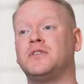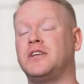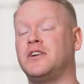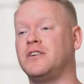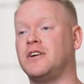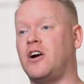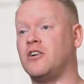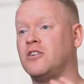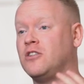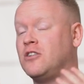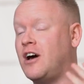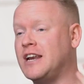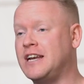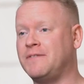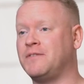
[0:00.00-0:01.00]
there are a
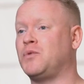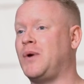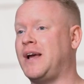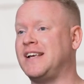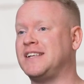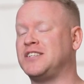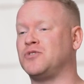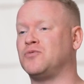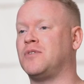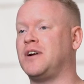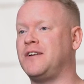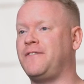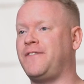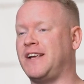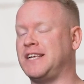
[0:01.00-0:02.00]
lot of different ways to
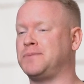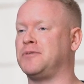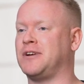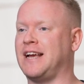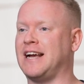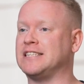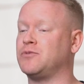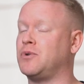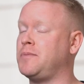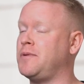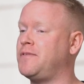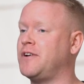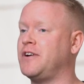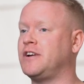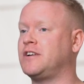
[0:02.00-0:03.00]
run Facebook ads. I want to
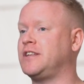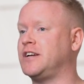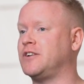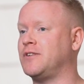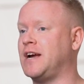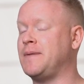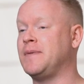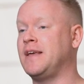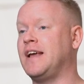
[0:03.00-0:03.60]
be very clear, right?